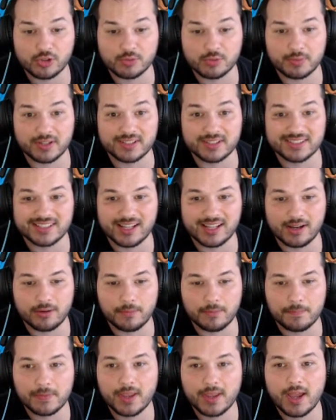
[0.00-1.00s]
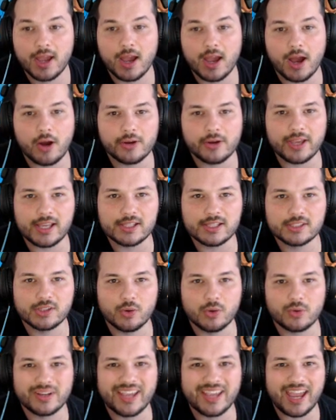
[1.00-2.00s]
search begins now. Okay,
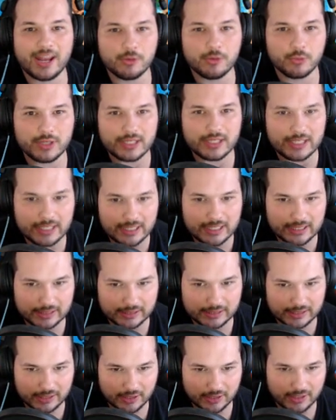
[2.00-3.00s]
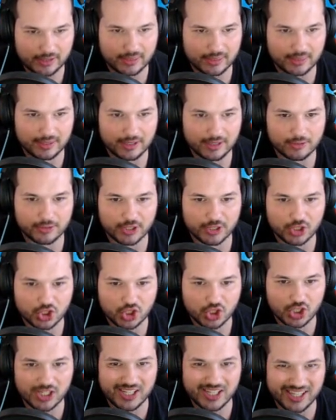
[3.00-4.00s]
so can we heal here? In theory,
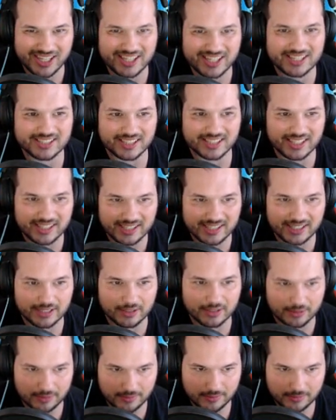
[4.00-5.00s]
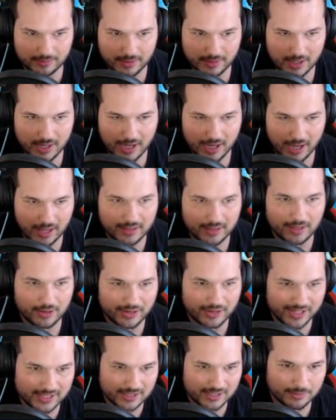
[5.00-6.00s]
she is a healer. And there
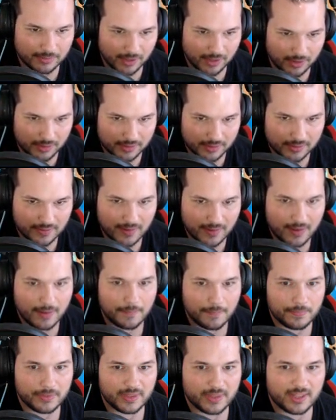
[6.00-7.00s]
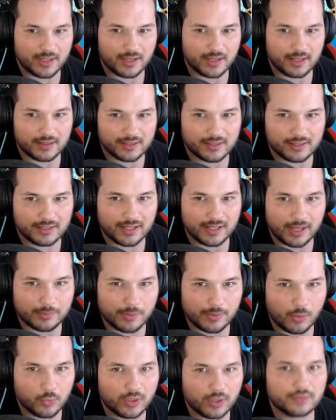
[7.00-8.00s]
is a mark. The
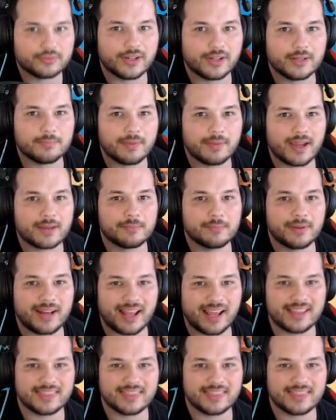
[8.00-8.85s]
nightmare will fight back, but